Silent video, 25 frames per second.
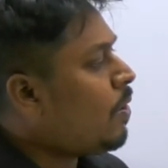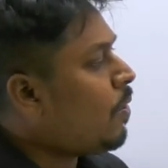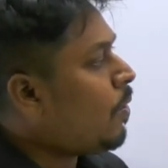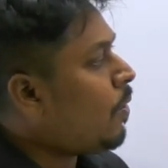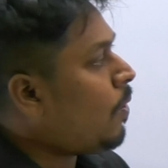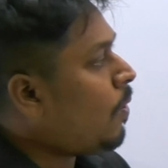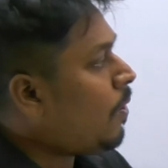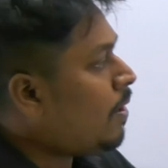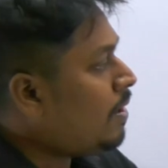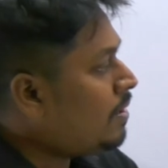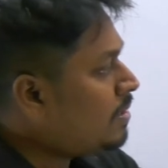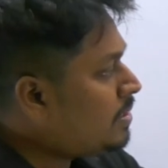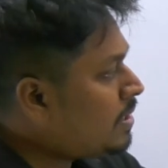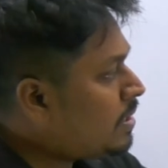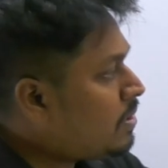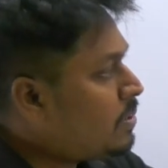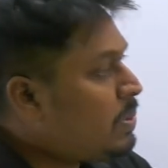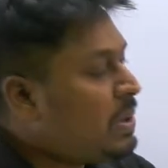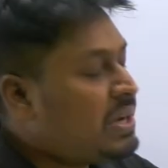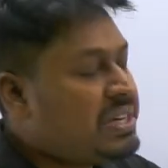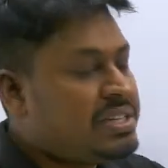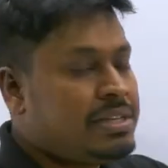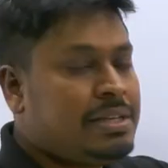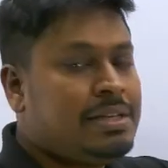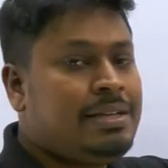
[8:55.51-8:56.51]
all the
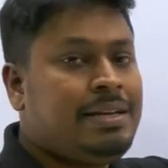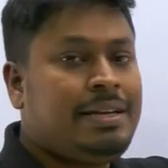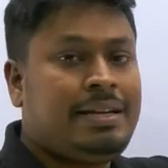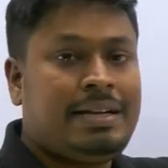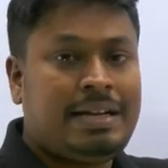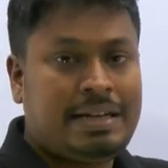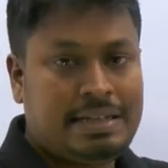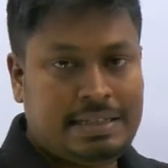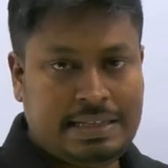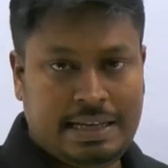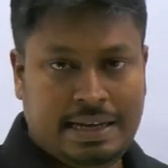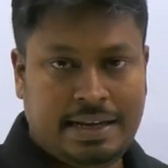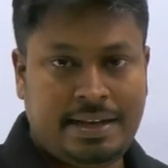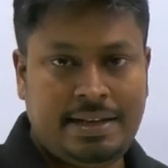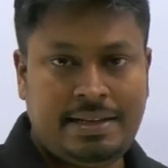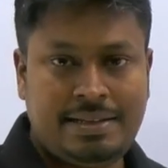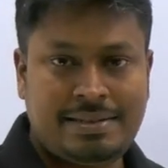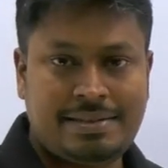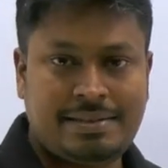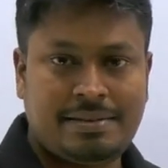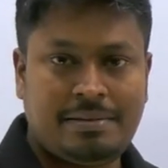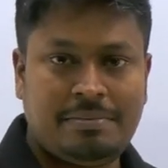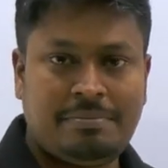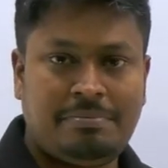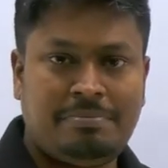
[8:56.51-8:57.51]
question in a
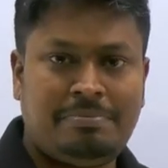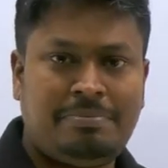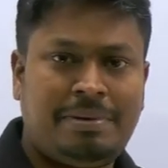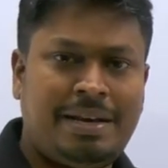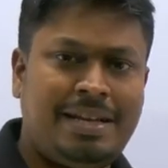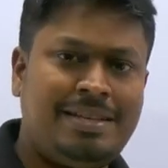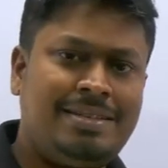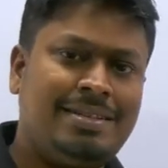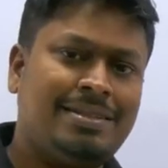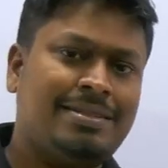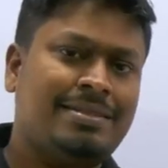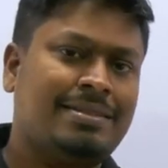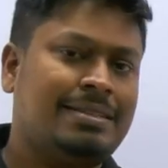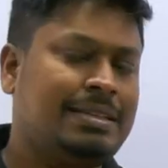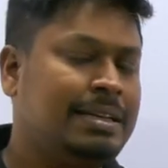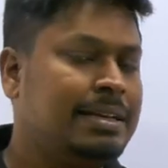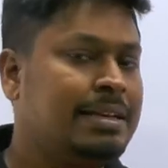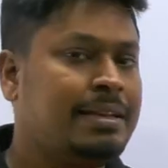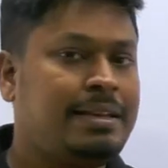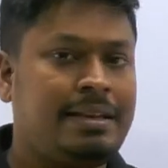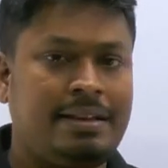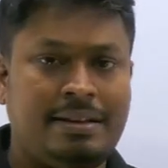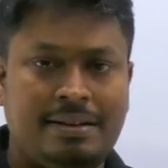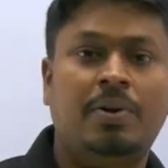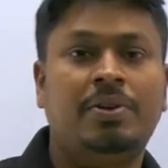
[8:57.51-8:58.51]
dice by just
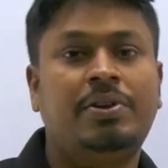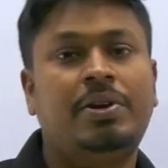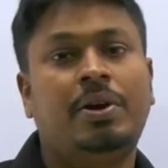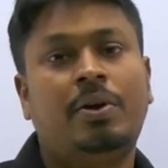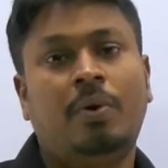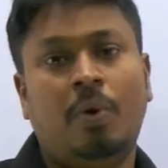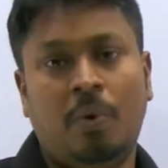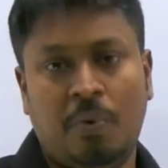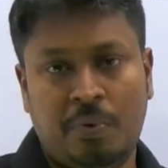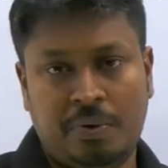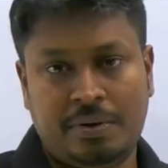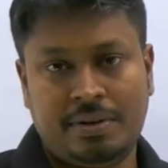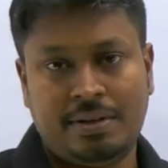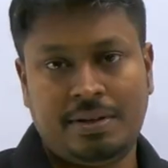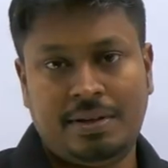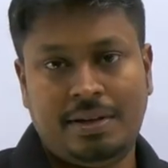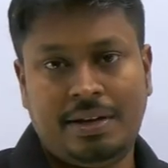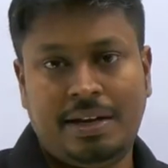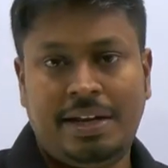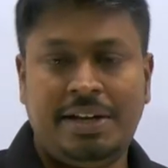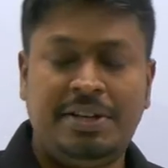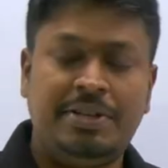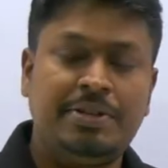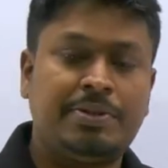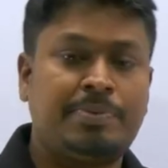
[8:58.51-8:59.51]
thinking on your own.
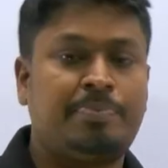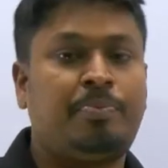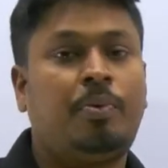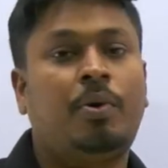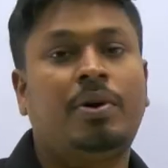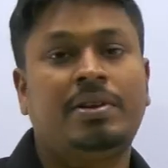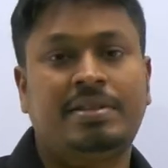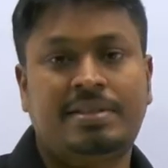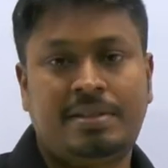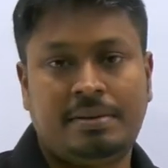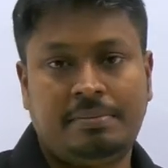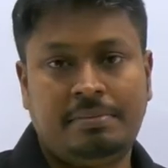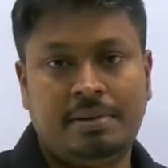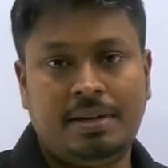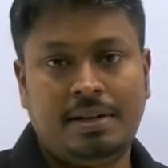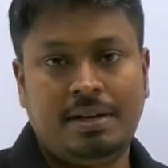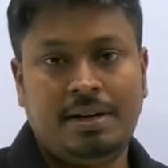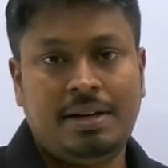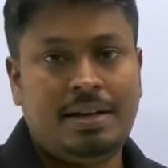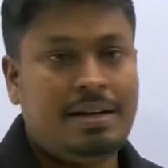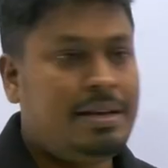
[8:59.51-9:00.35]
It is possible.